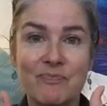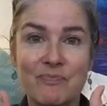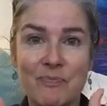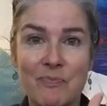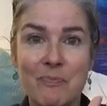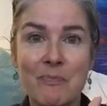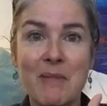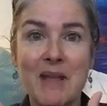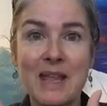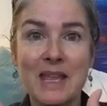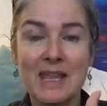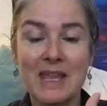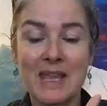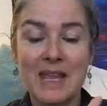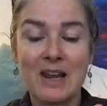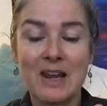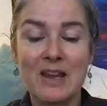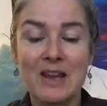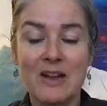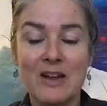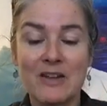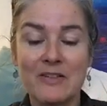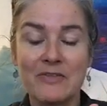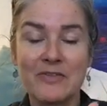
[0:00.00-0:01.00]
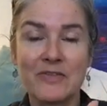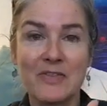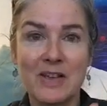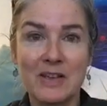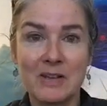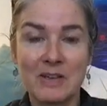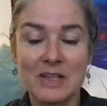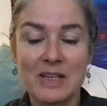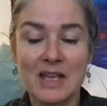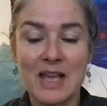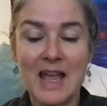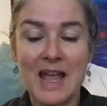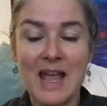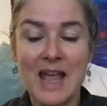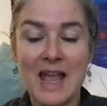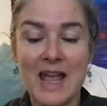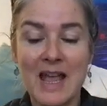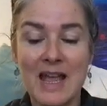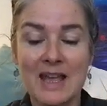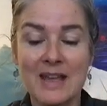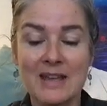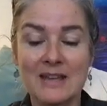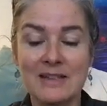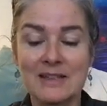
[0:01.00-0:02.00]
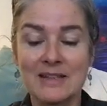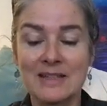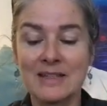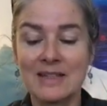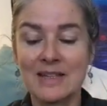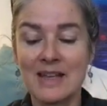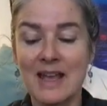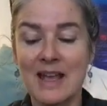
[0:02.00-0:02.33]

making love and